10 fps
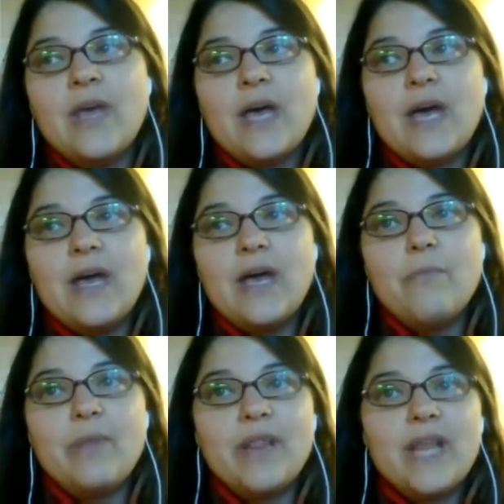
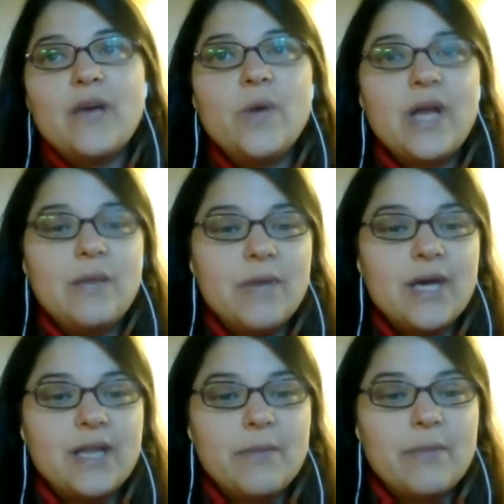But then when I
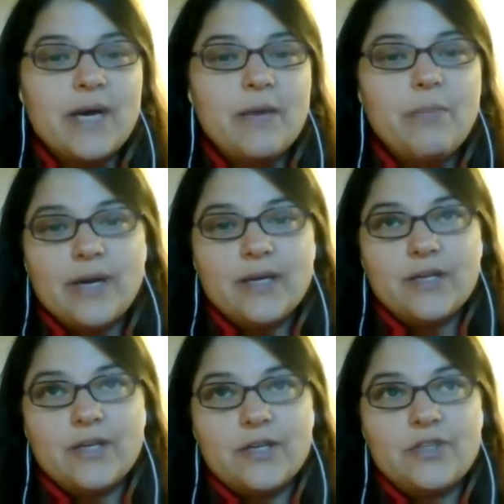met my
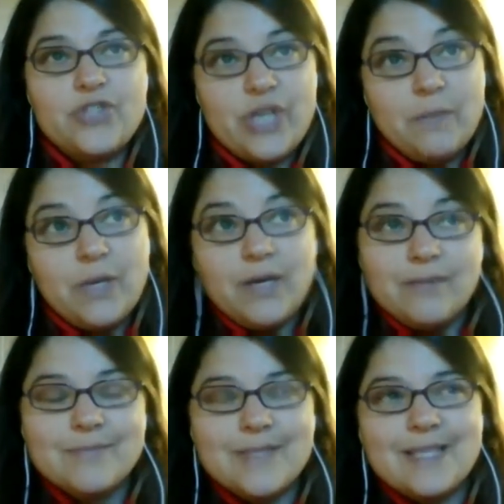partner, Jamie,
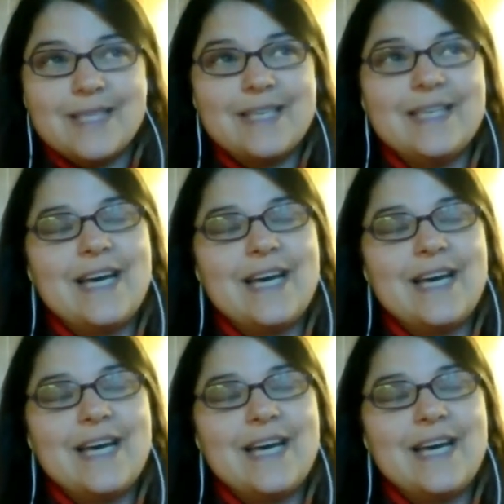I